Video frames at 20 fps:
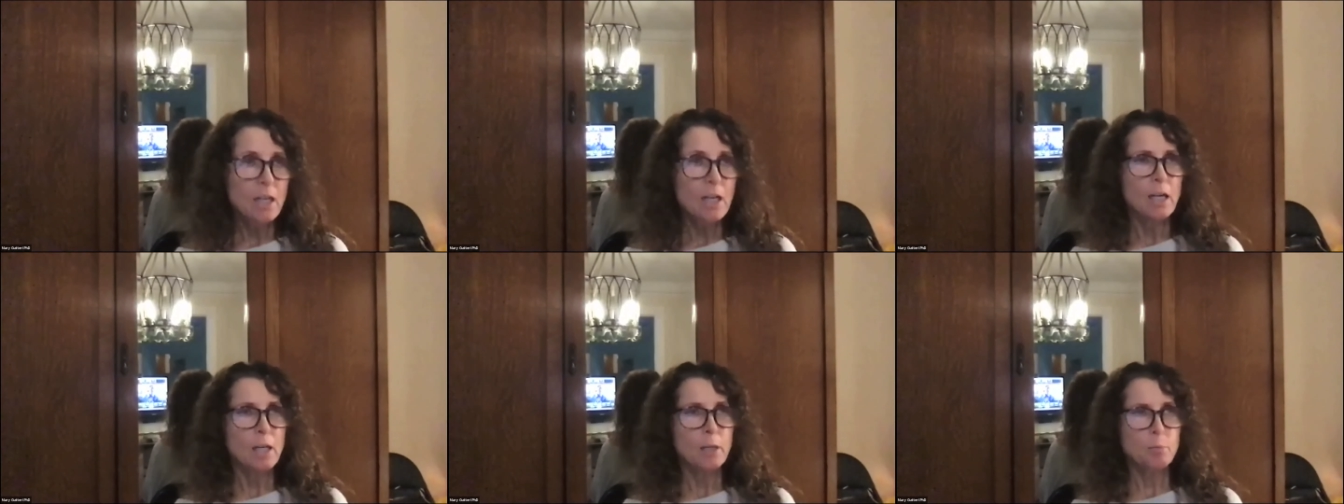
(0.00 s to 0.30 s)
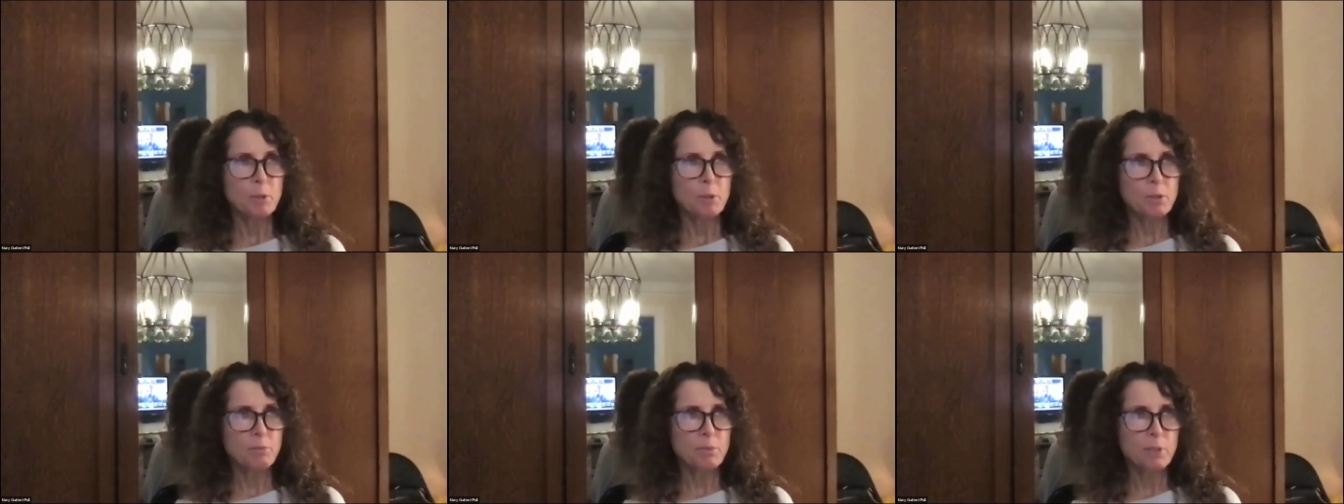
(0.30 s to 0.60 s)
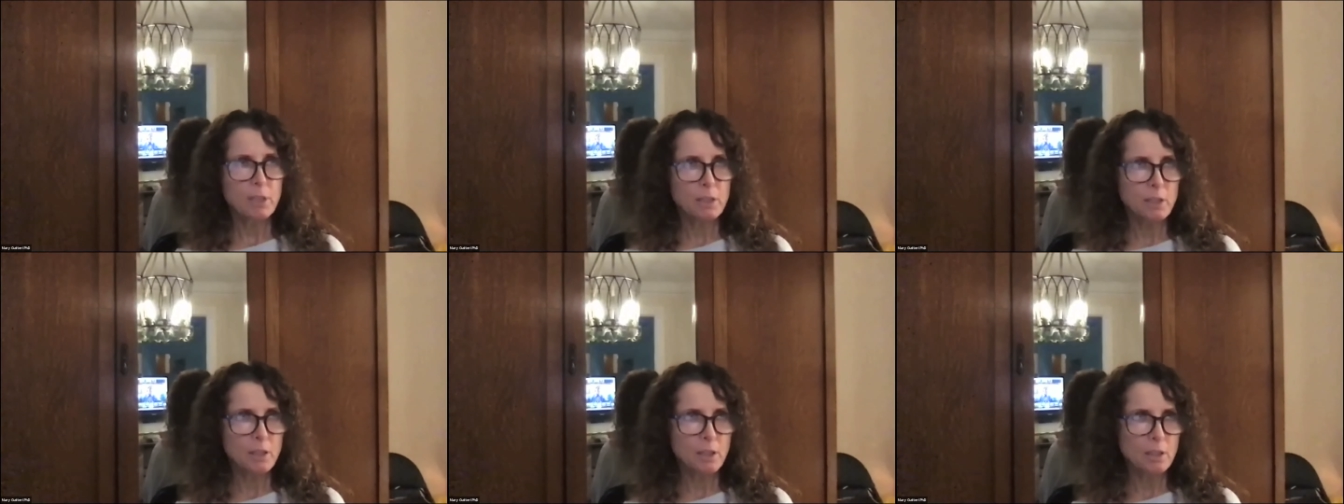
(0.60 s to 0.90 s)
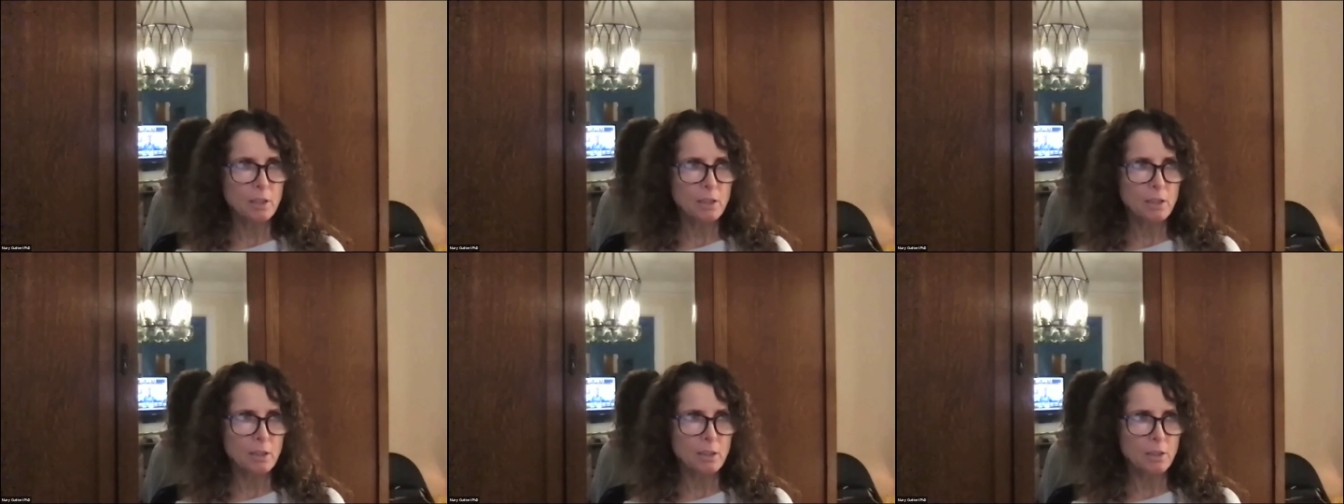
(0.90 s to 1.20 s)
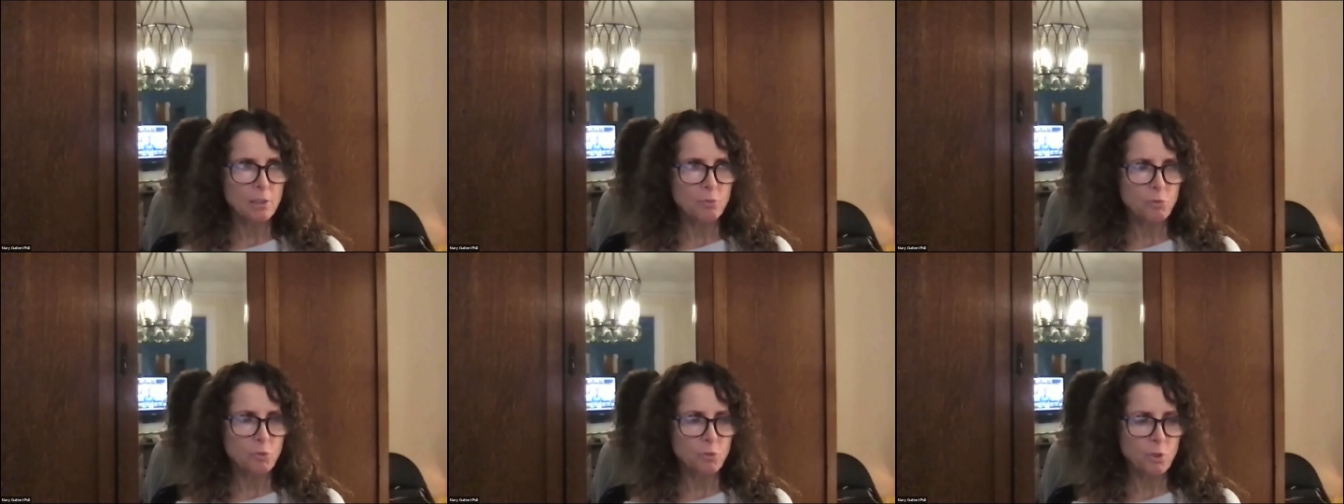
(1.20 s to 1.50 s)
I've been reading
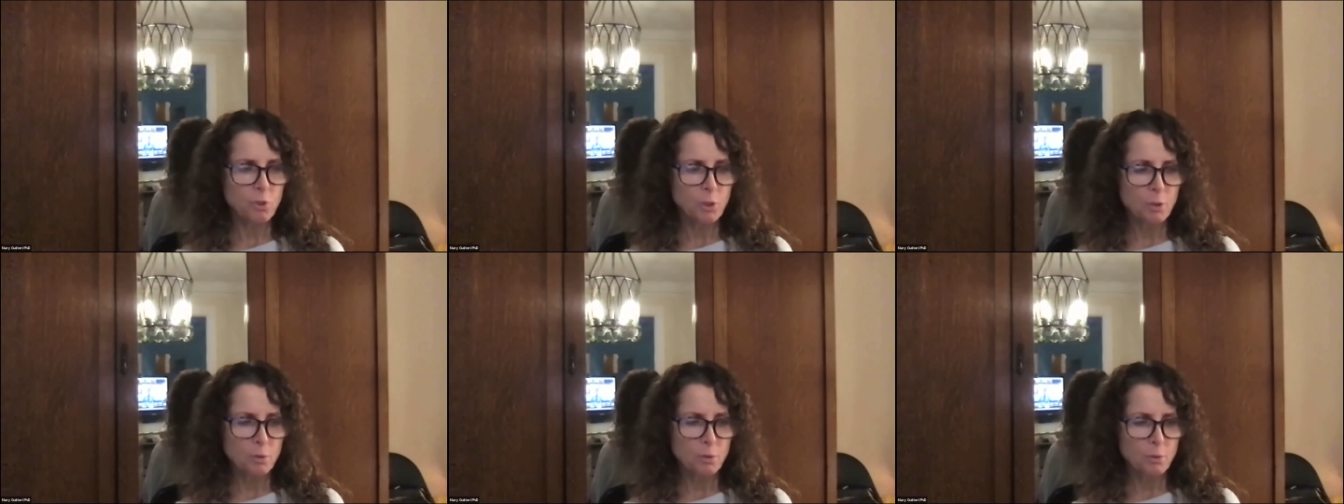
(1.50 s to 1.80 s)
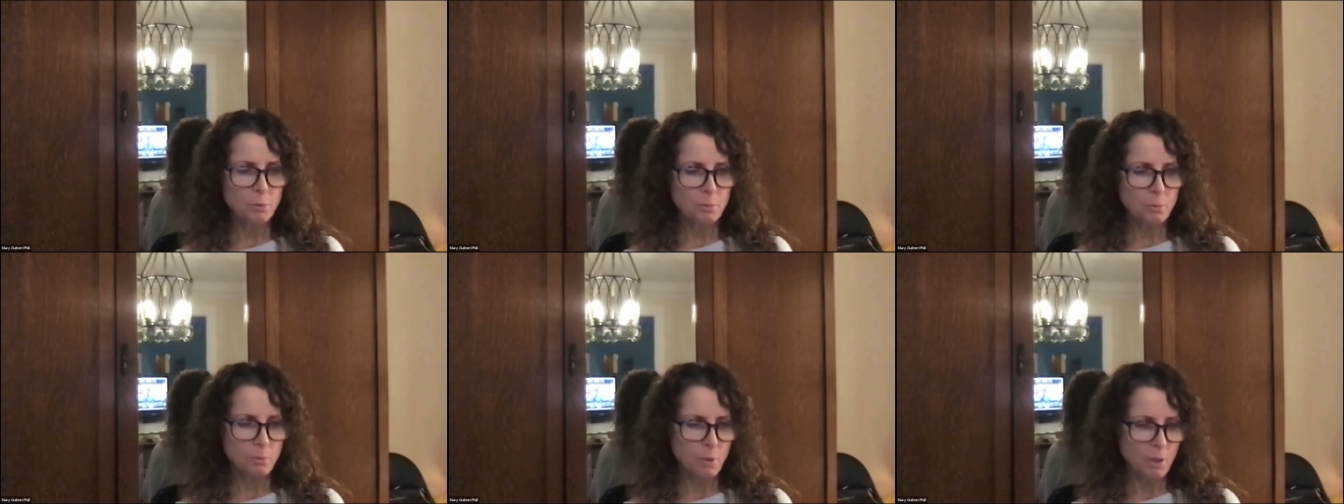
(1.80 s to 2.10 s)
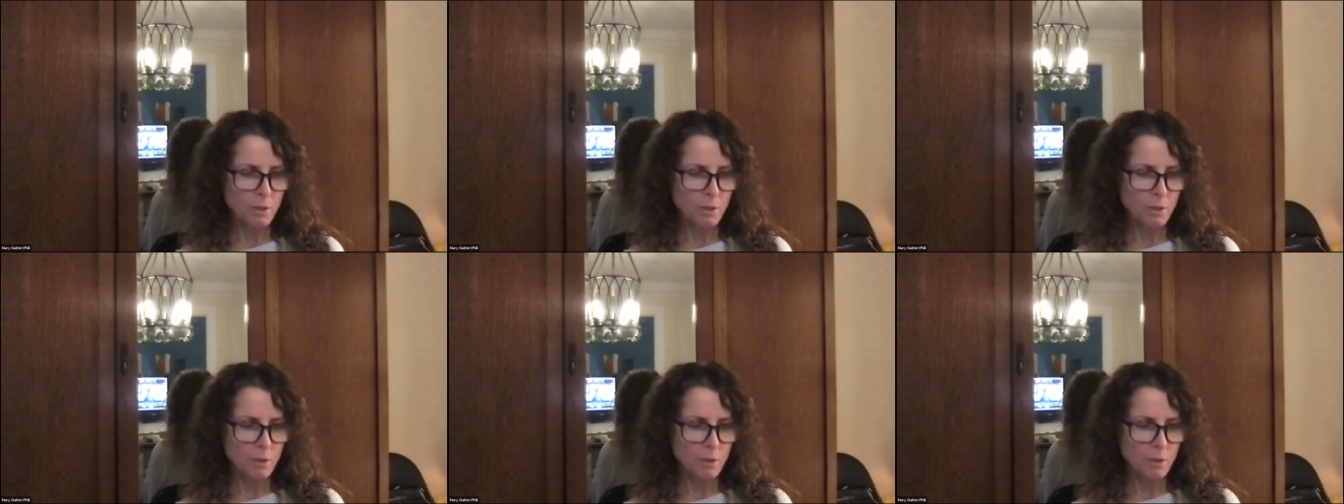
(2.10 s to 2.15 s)
a few